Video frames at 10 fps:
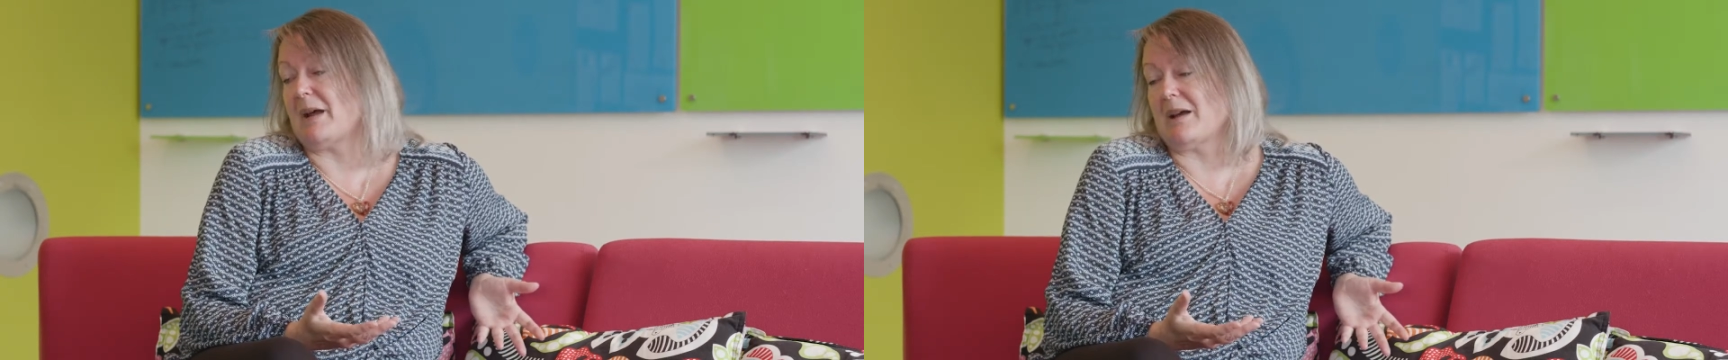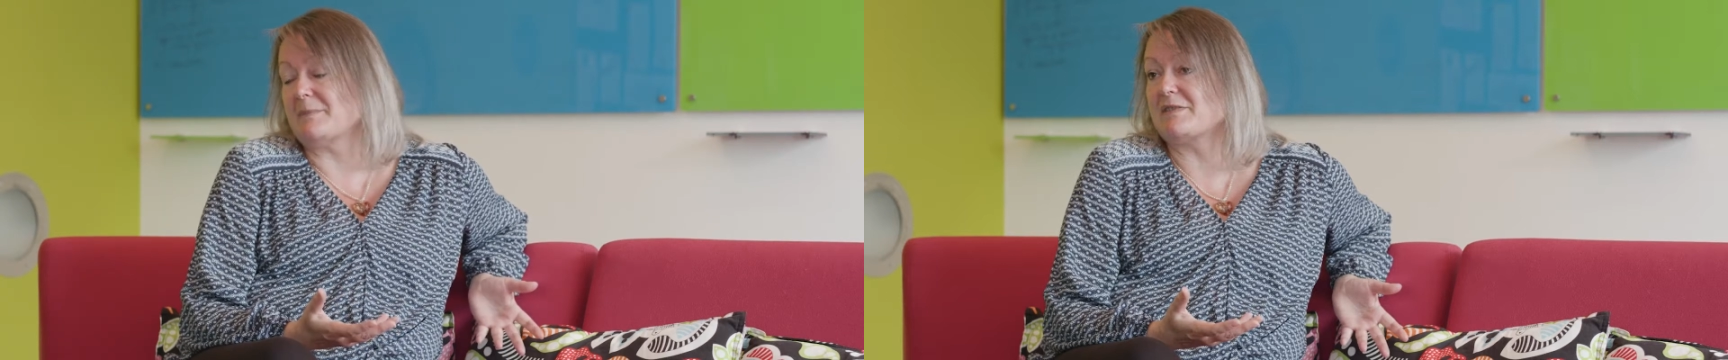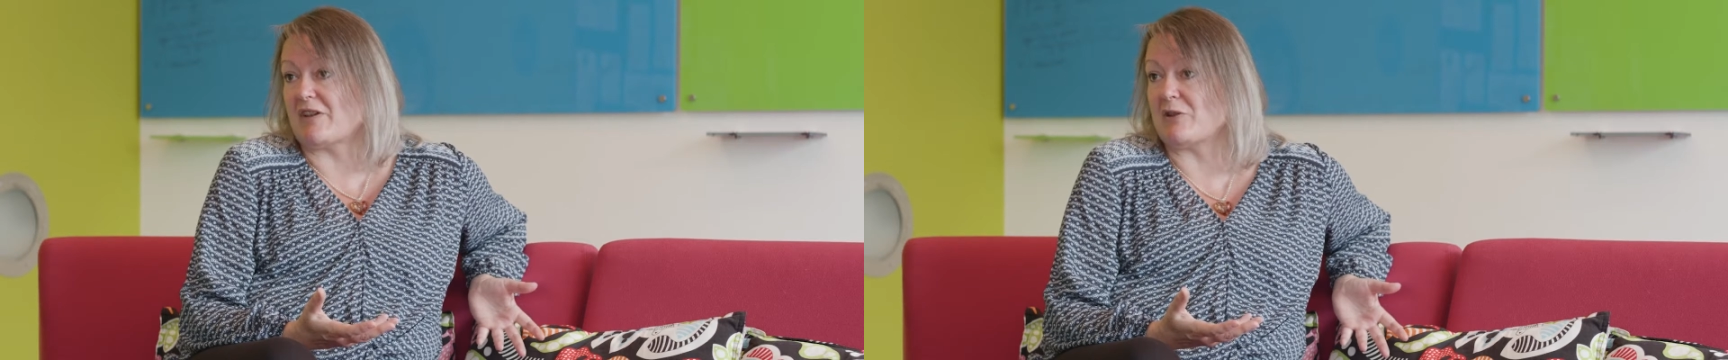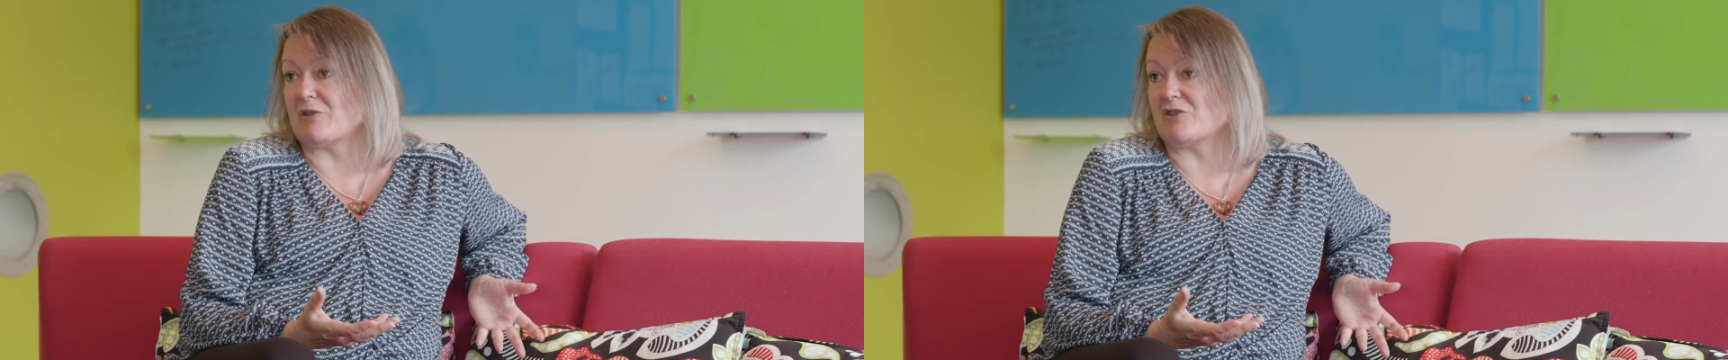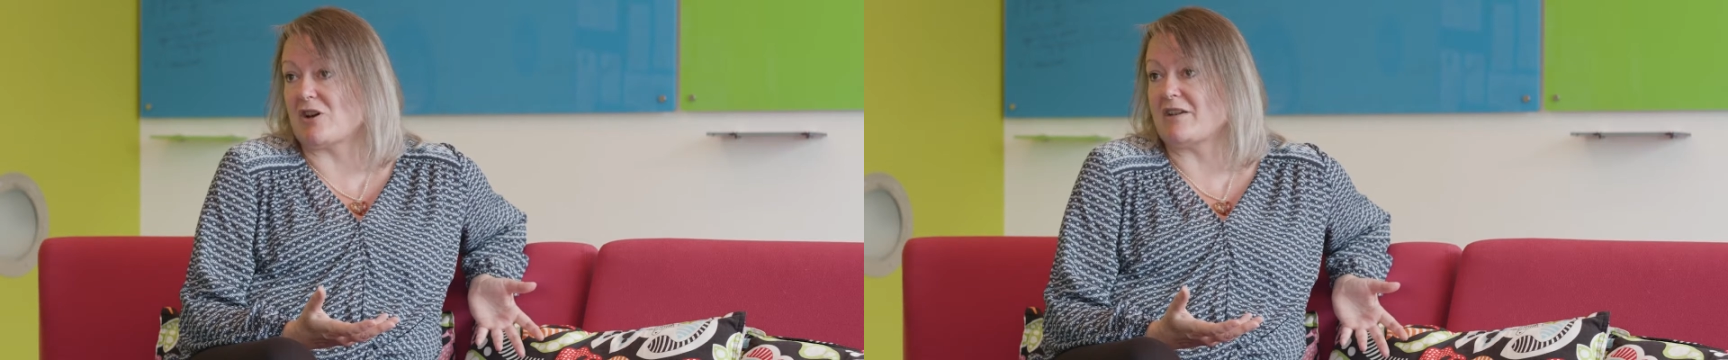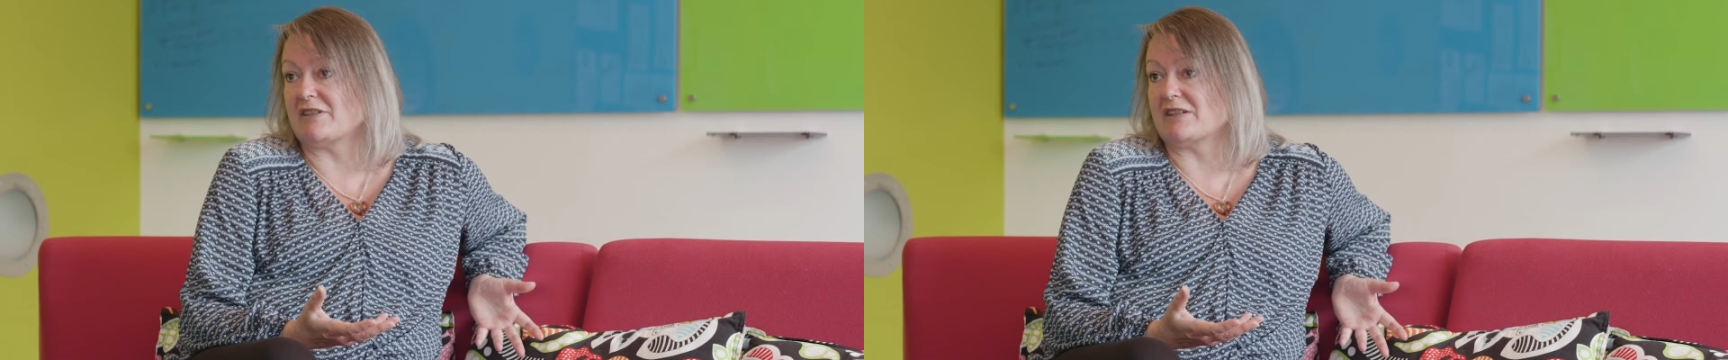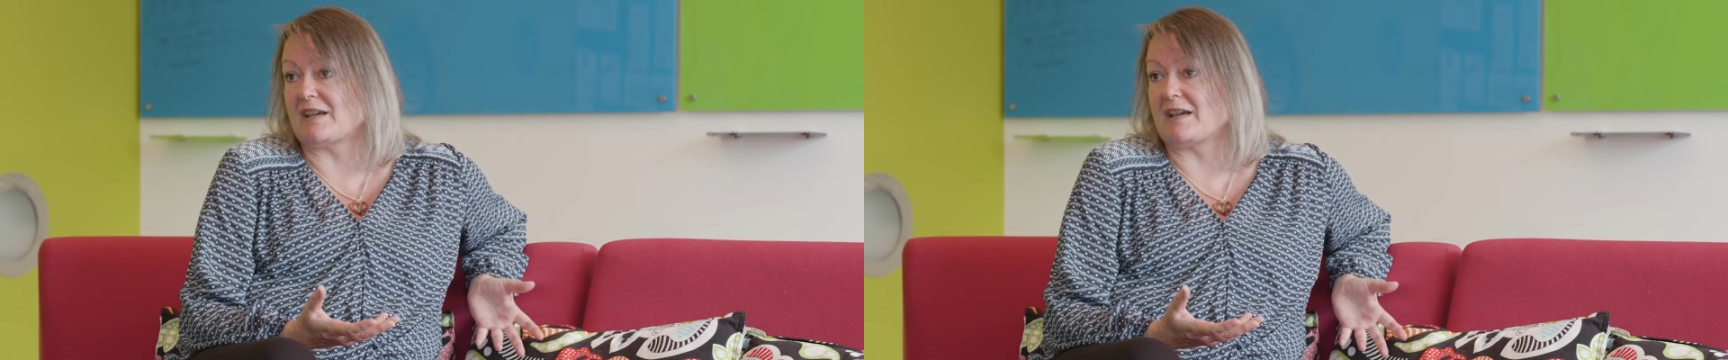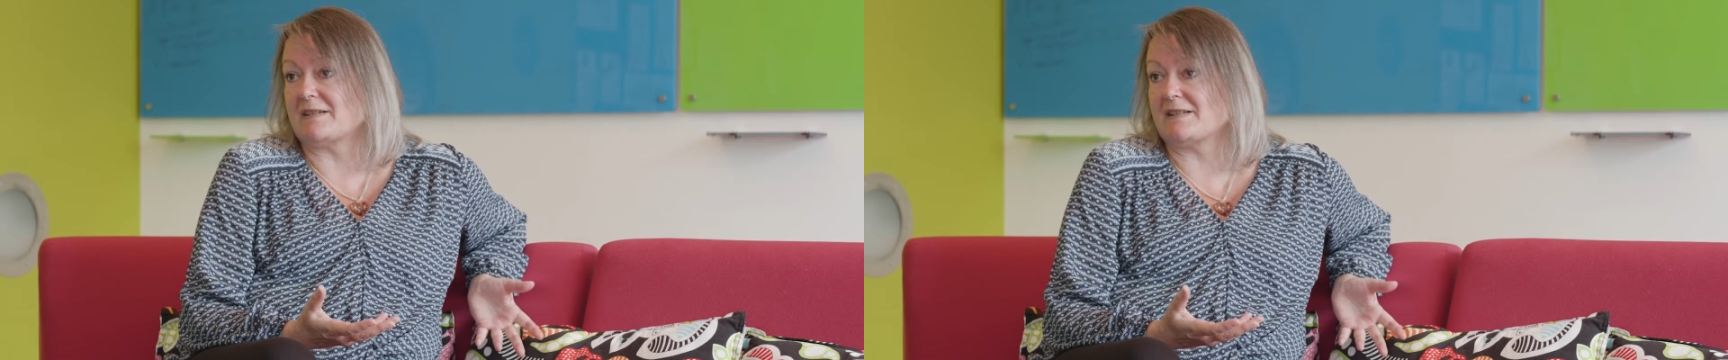perhaps fail their driving
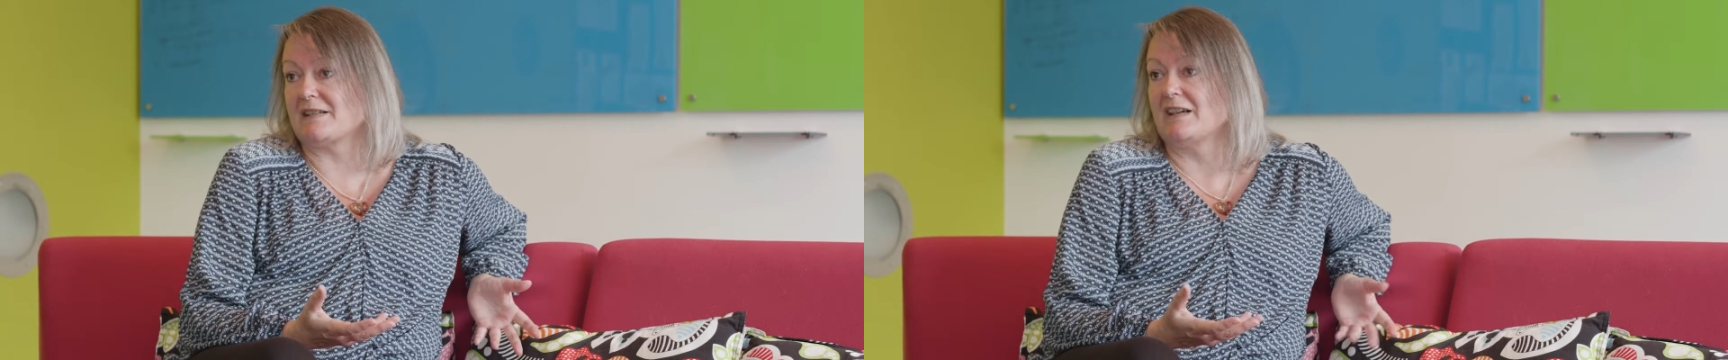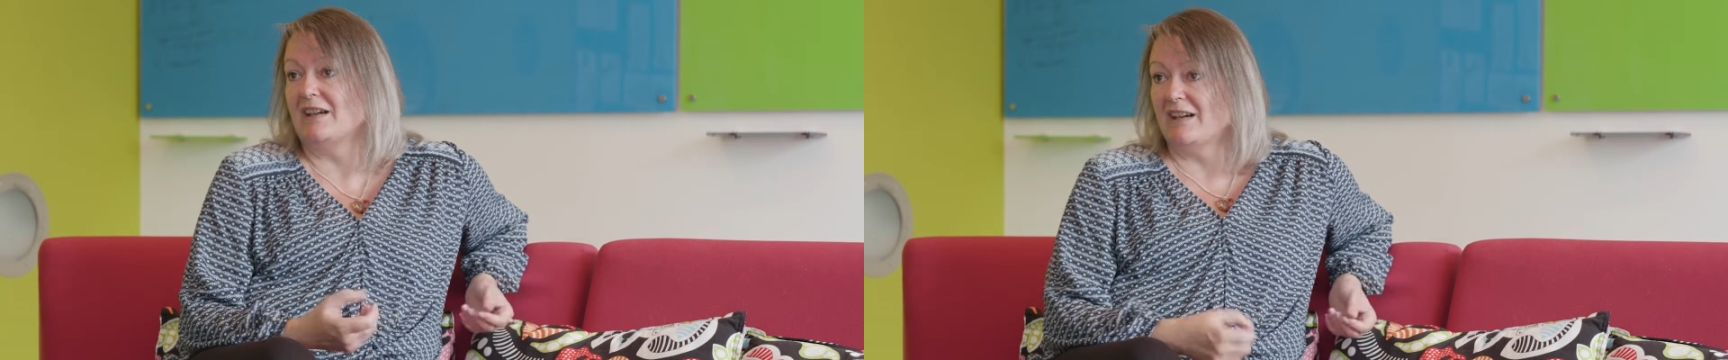test.